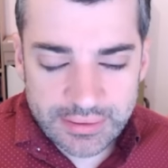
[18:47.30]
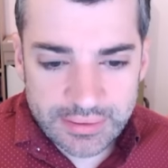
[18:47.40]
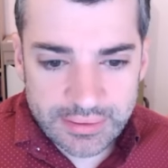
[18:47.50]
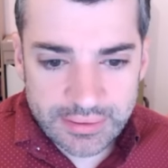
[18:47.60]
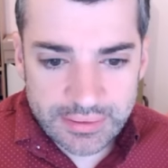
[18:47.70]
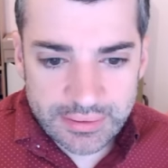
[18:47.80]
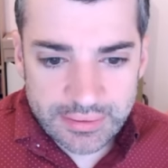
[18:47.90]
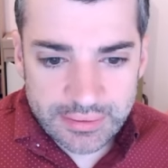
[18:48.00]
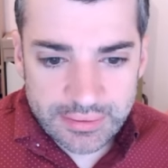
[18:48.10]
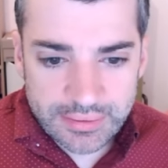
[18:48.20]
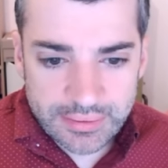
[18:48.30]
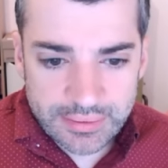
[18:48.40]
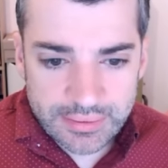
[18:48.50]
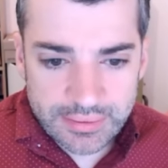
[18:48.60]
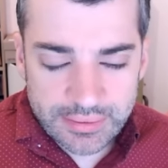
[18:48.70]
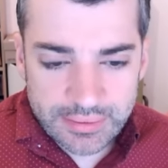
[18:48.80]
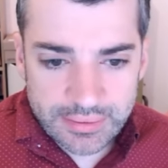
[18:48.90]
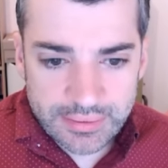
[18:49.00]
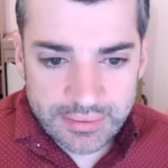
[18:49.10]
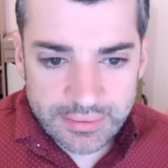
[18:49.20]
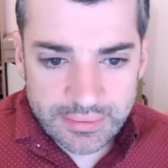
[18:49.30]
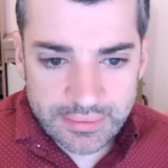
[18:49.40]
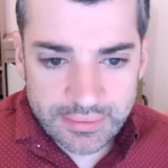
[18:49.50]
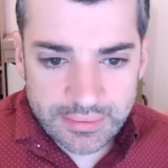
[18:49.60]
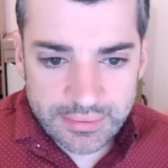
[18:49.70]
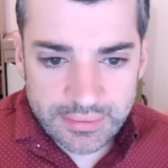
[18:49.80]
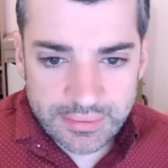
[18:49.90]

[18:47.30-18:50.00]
[no speech]